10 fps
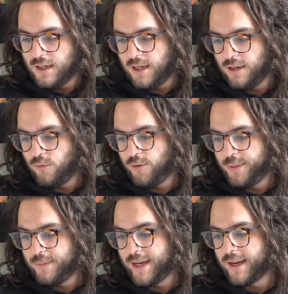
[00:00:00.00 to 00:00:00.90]
I will
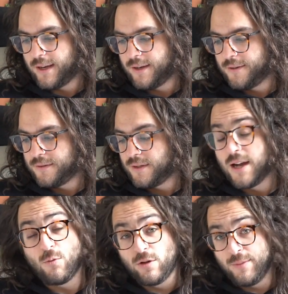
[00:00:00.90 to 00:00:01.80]
be back.
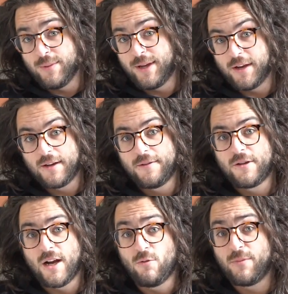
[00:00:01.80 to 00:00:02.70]
I want
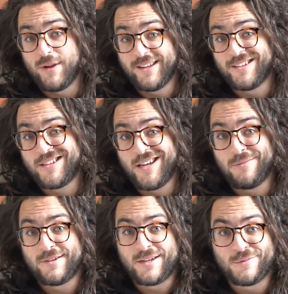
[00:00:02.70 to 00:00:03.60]
to make this game.
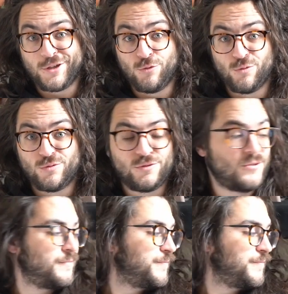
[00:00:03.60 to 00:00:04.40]
This game's gonna rule.